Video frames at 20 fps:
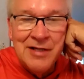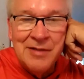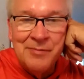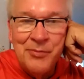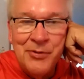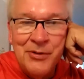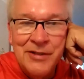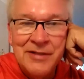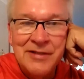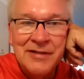
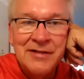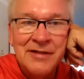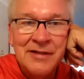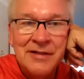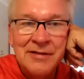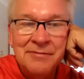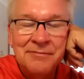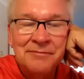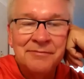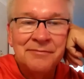
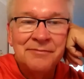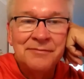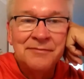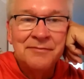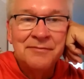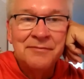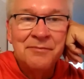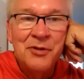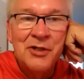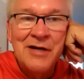
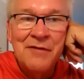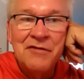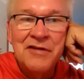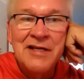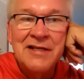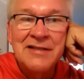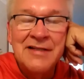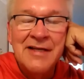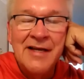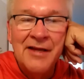put everything
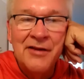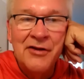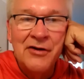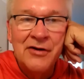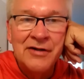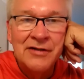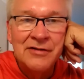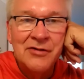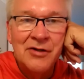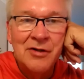together
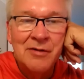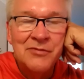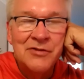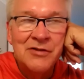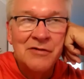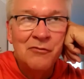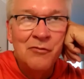in terms of